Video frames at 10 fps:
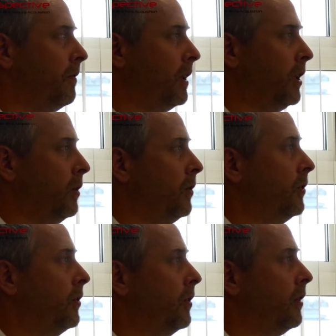
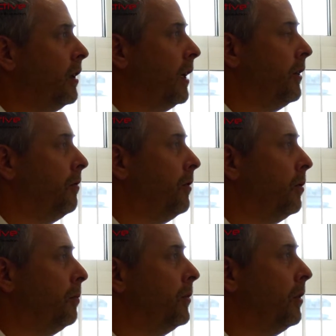used other
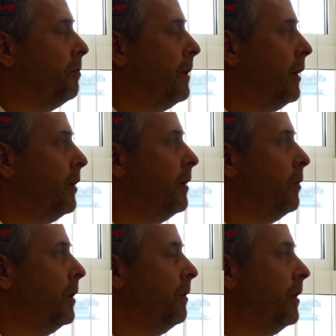forms of power.
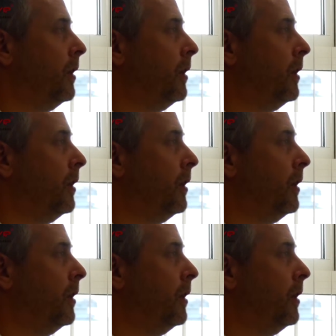We've